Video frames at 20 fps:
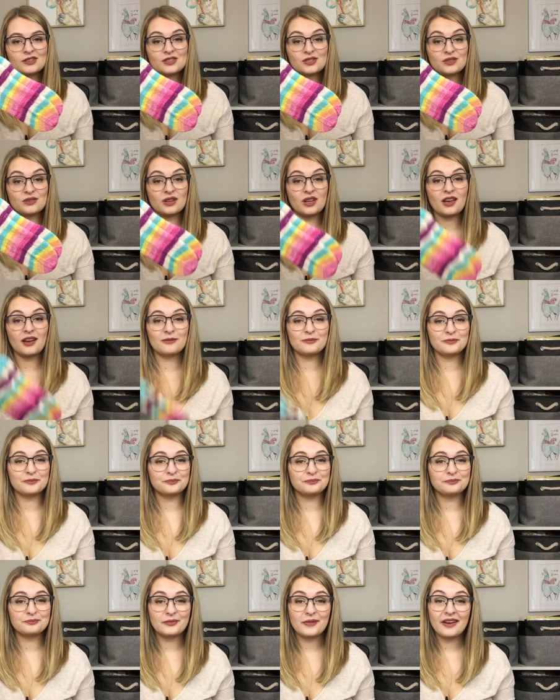So yeah,
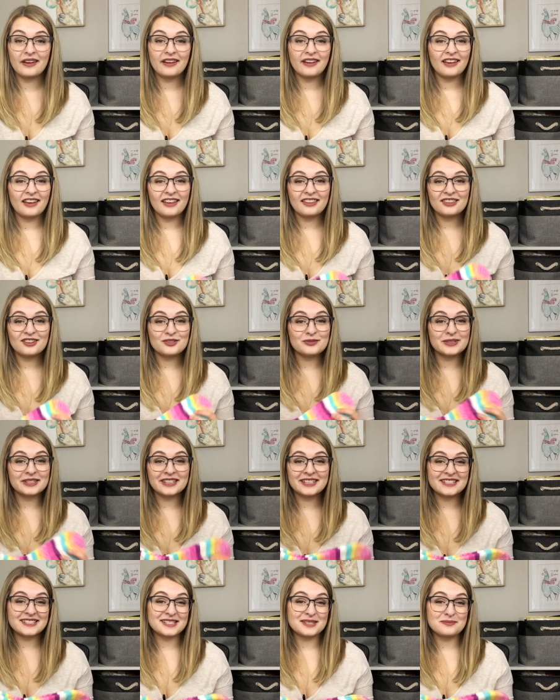there
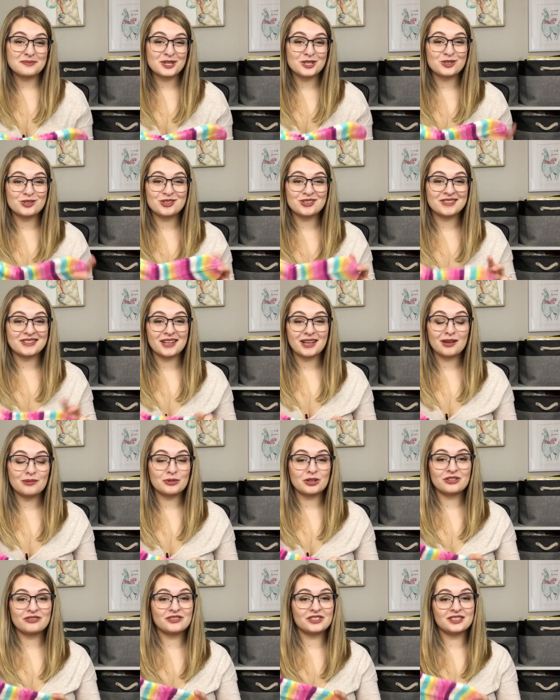really isn't much to say
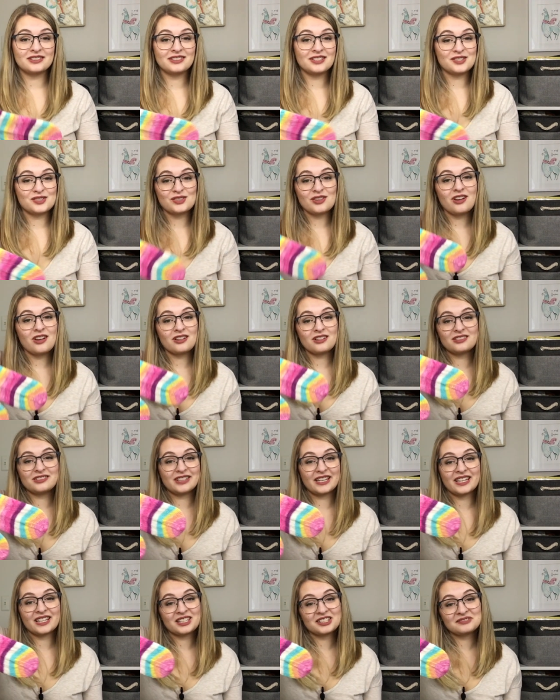about a vanilla sock.
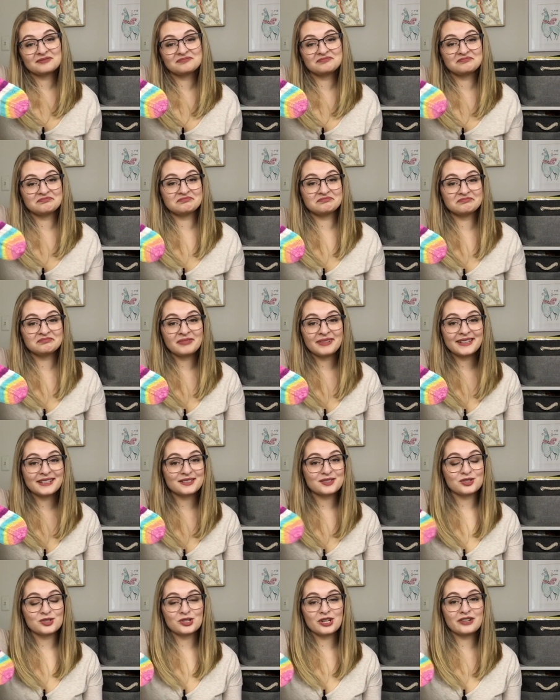Like,
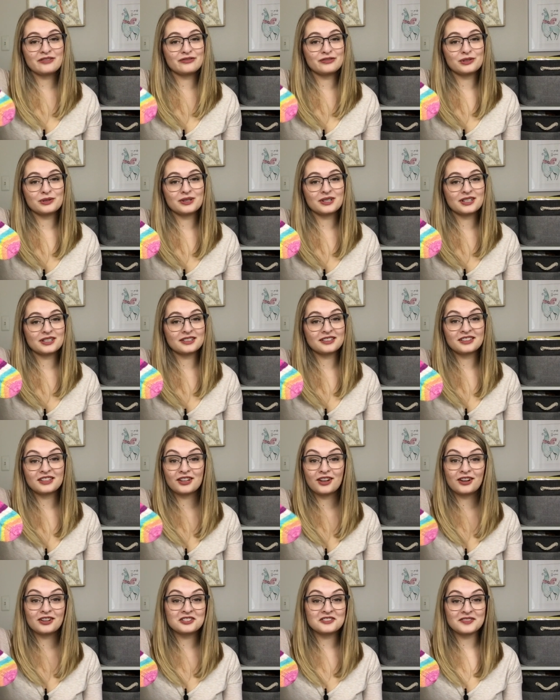it's straightforward. The
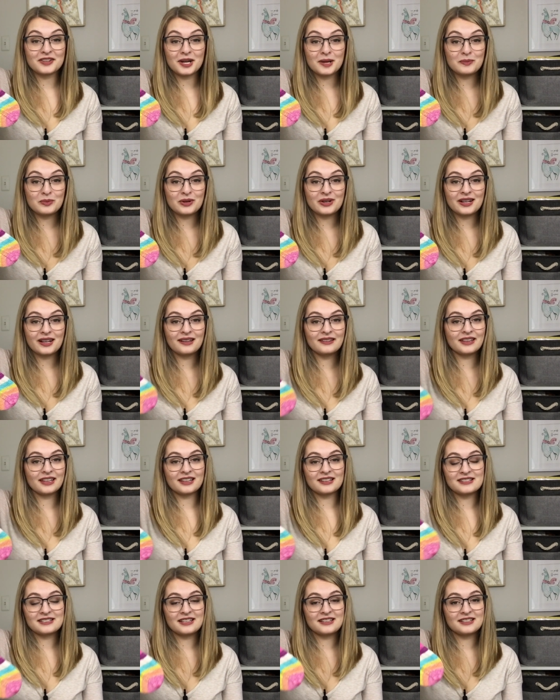yarn's very pretty.
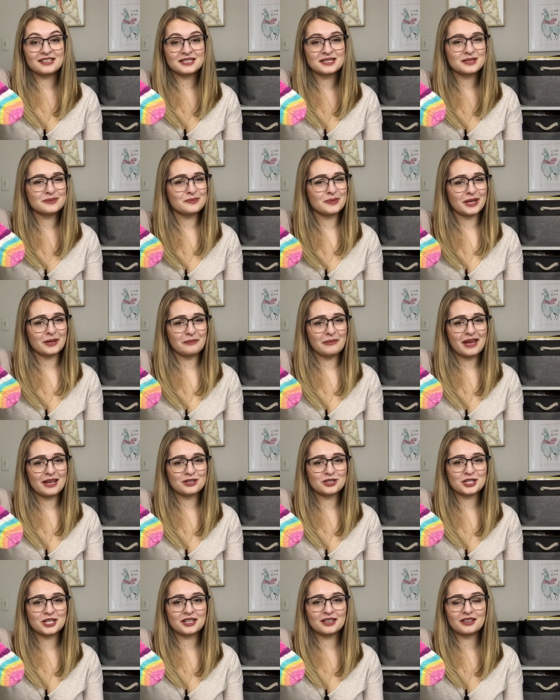Like I said, this is Big
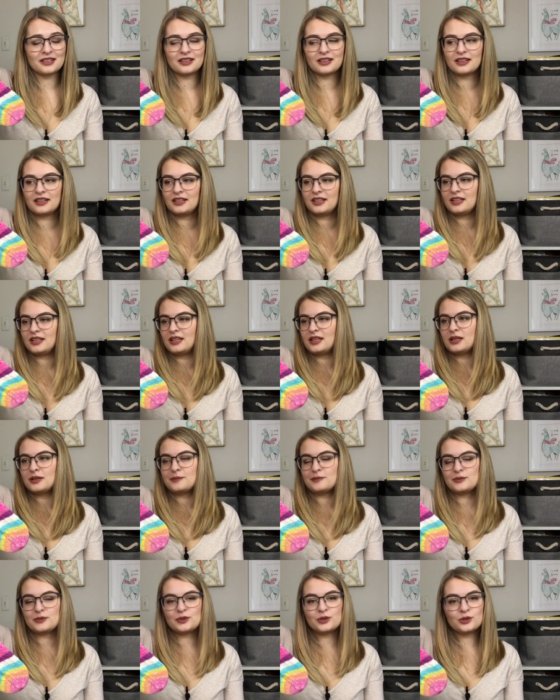Magic.
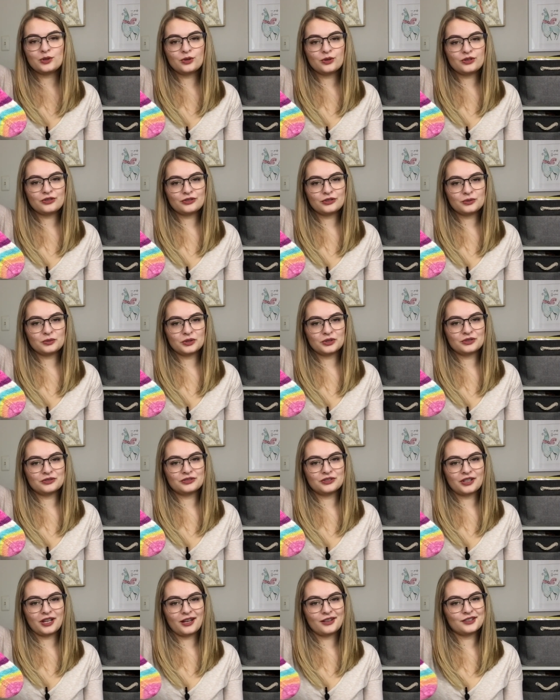Beautiful,
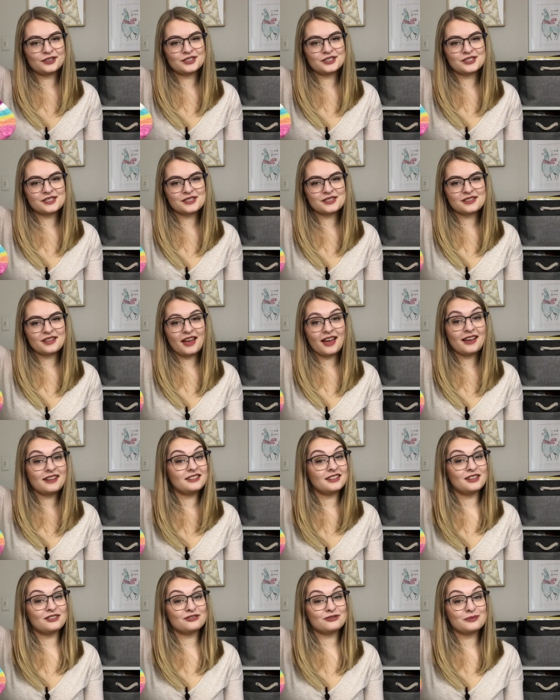beautiful colors. I
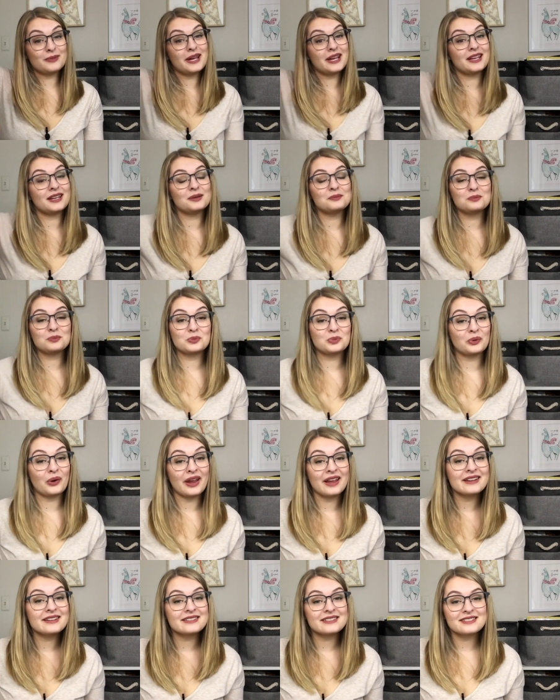love my
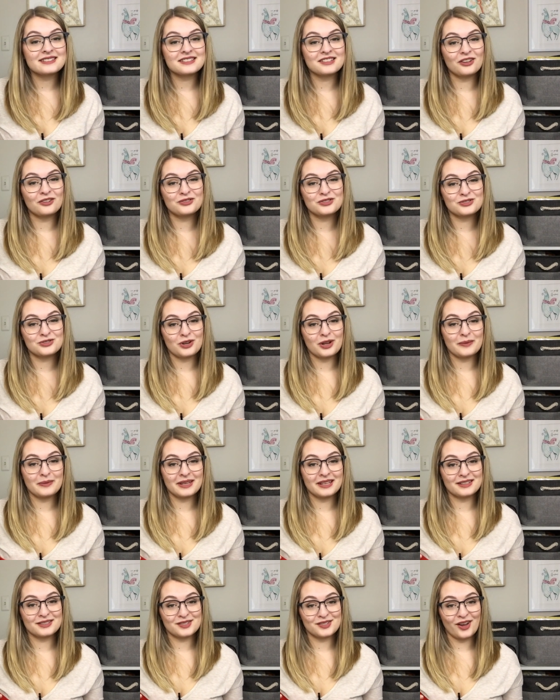bright
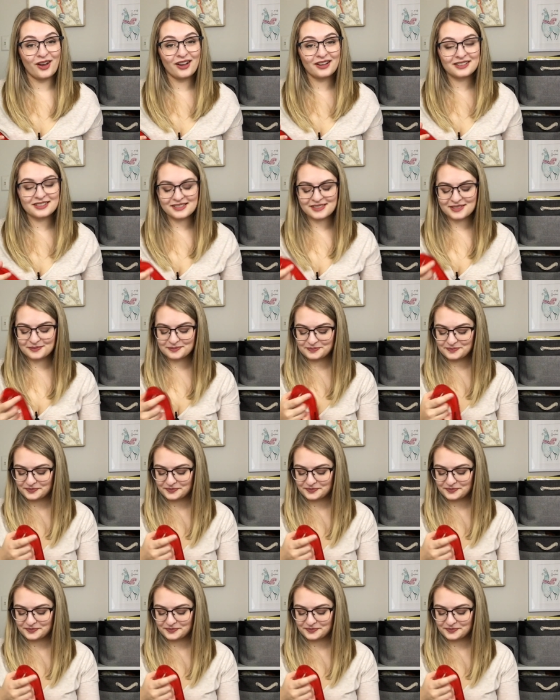self-striping socks.